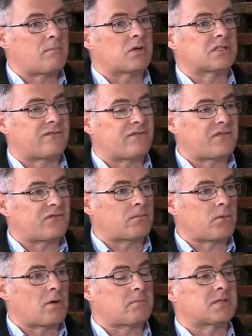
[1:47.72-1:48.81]
your wipers are
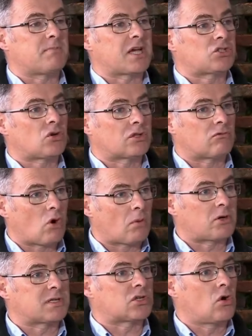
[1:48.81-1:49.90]
fit for purpose, make sure the
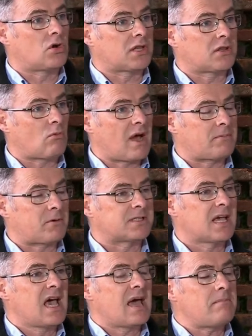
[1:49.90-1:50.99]
rubber is good on the
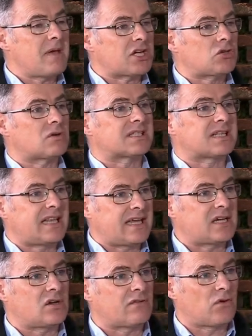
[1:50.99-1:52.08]
wipers, and make sure it's
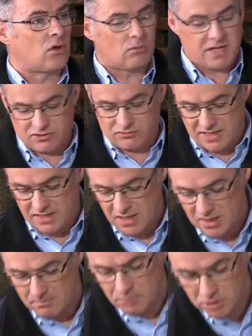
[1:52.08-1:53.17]
clean in your full
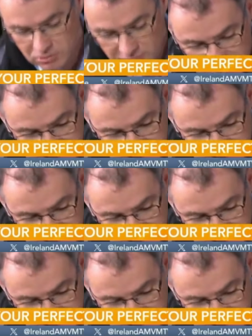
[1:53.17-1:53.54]
windscreen. But